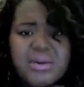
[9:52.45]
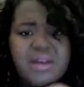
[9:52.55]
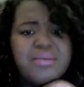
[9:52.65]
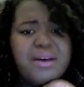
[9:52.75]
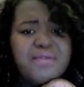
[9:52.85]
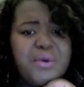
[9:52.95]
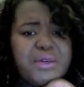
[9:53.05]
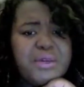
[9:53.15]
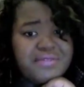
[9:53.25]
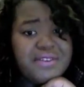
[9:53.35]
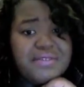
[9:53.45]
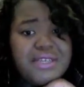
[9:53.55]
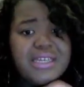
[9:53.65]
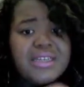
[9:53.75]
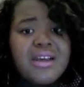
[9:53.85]
That was when I was about
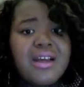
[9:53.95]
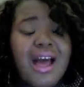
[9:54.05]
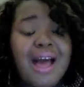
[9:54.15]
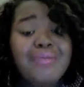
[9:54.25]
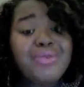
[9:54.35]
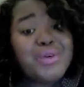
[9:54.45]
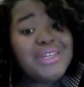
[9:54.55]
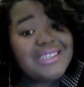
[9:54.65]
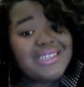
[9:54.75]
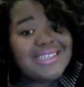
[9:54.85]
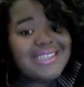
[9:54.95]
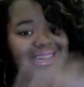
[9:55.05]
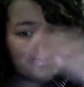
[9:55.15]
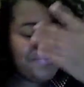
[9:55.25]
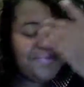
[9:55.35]
14, 15. I'm
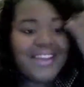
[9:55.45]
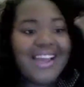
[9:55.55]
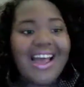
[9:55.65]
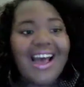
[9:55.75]
26 now.